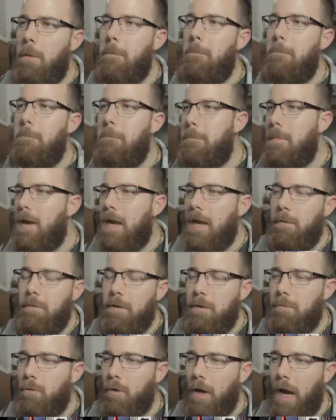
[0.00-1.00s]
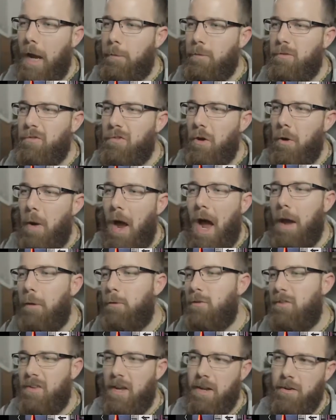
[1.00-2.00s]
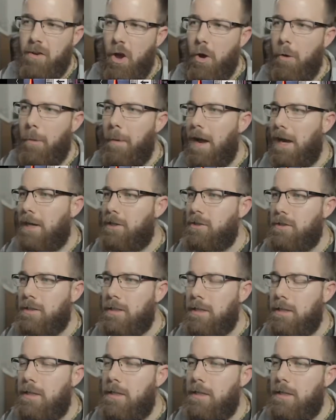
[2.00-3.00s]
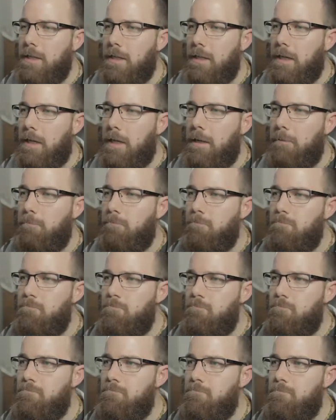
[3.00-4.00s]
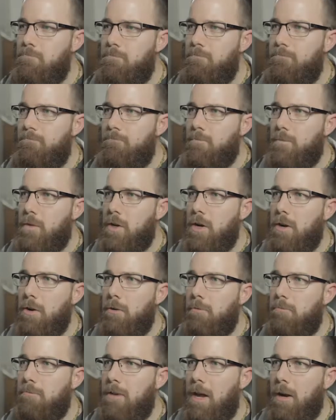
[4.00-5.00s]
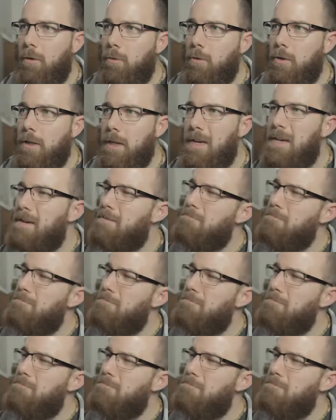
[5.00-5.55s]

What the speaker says: Maybe, perhaps so. I would say no, actually. No, not really.